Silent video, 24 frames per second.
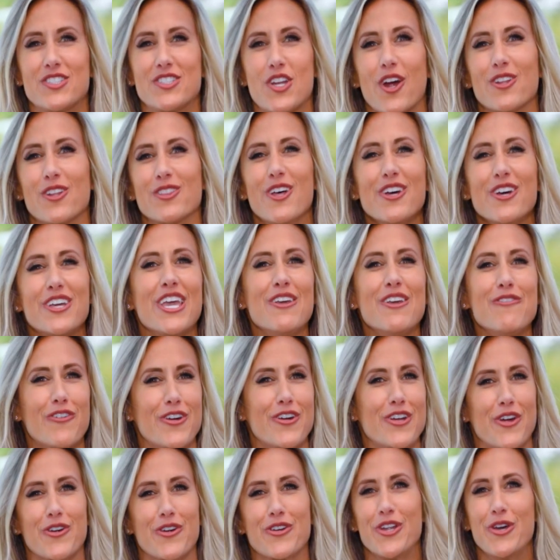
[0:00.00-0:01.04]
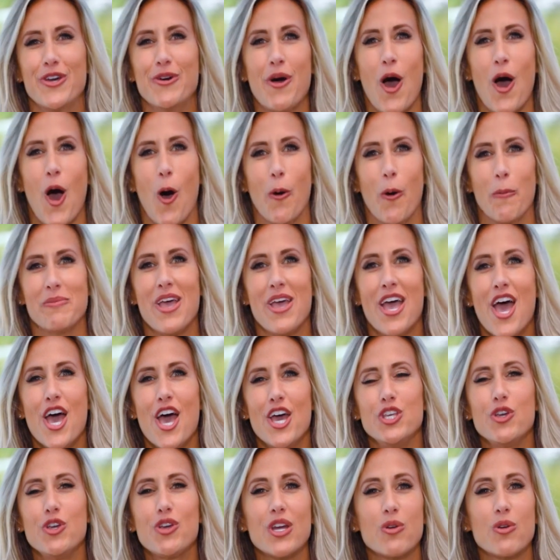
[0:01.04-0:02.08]
start looking for your new home.
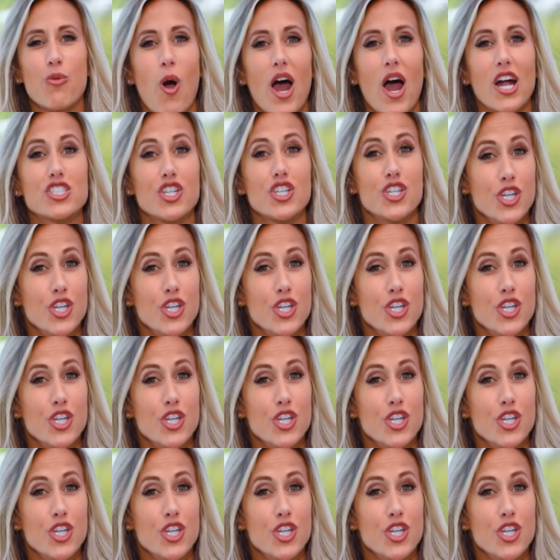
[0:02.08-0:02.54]
You can watch